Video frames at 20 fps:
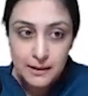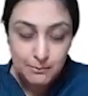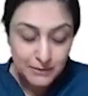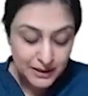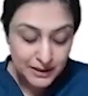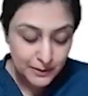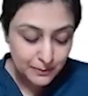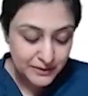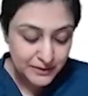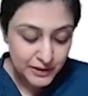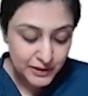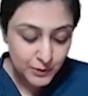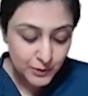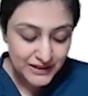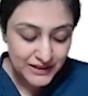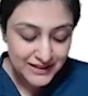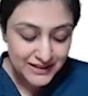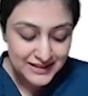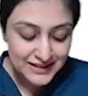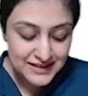but
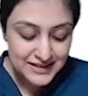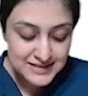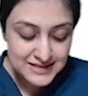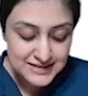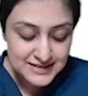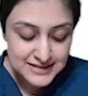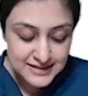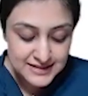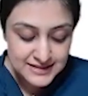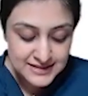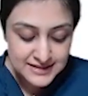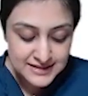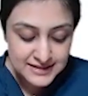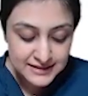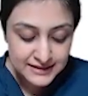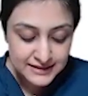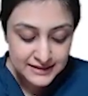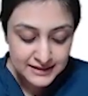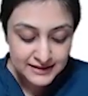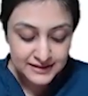between these
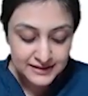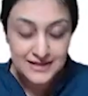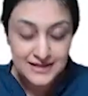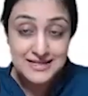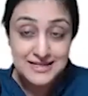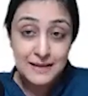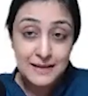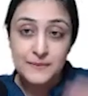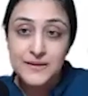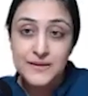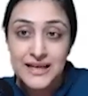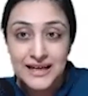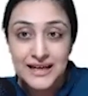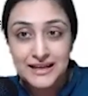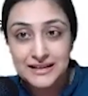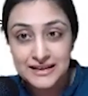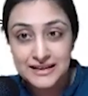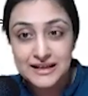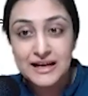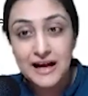60 degrees i am
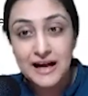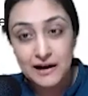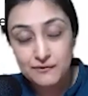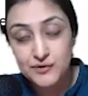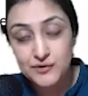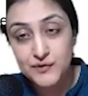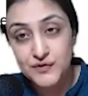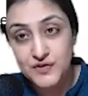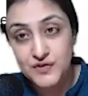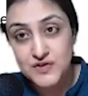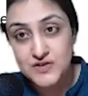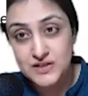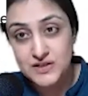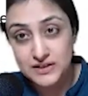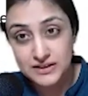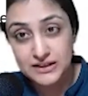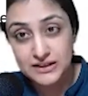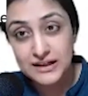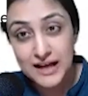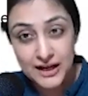gaining half of the
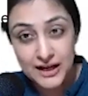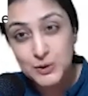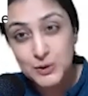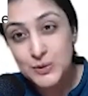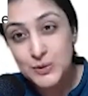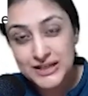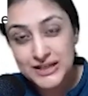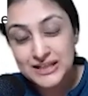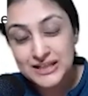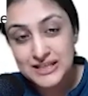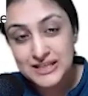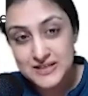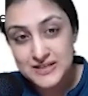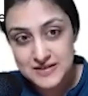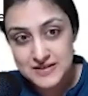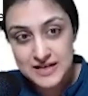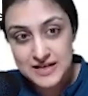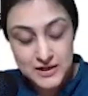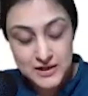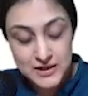signal are you getting this